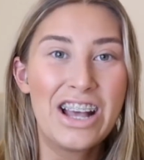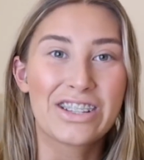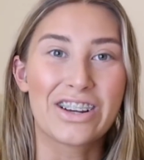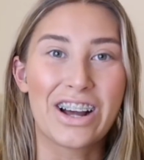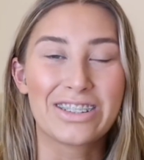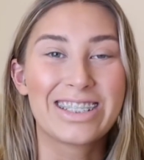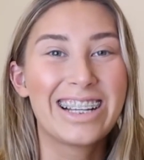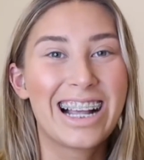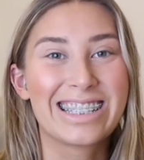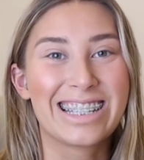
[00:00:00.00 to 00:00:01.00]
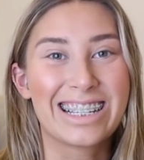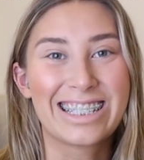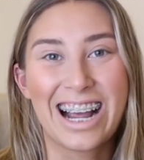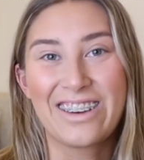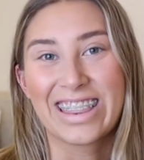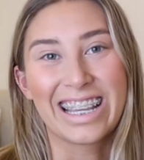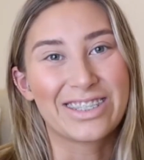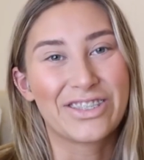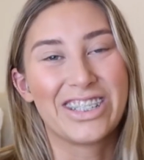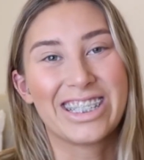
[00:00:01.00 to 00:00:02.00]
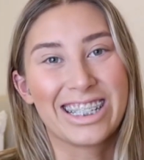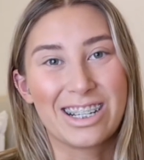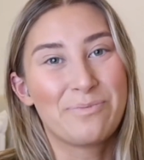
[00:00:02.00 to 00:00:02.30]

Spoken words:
So I'll see you guys next time, and thanks for watching.